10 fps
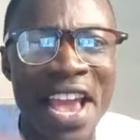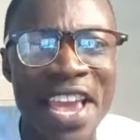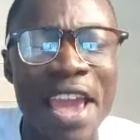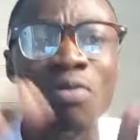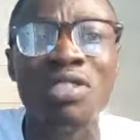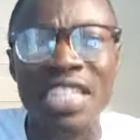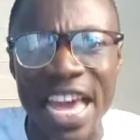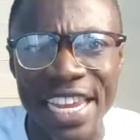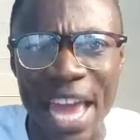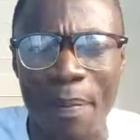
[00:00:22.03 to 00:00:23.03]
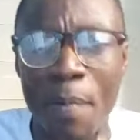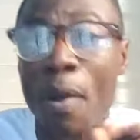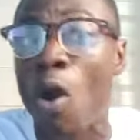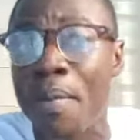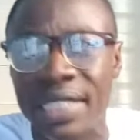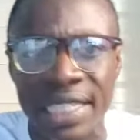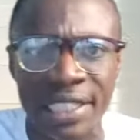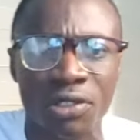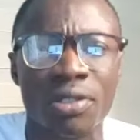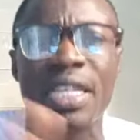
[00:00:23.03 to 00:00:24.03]
dey here no tin na ya prepare
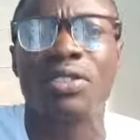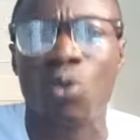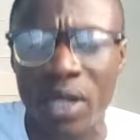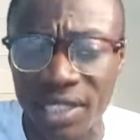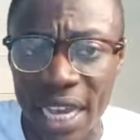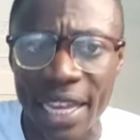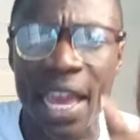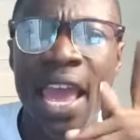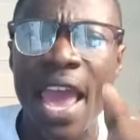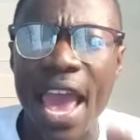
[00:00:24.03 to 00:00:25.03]
conversation so dey at WhatsApp.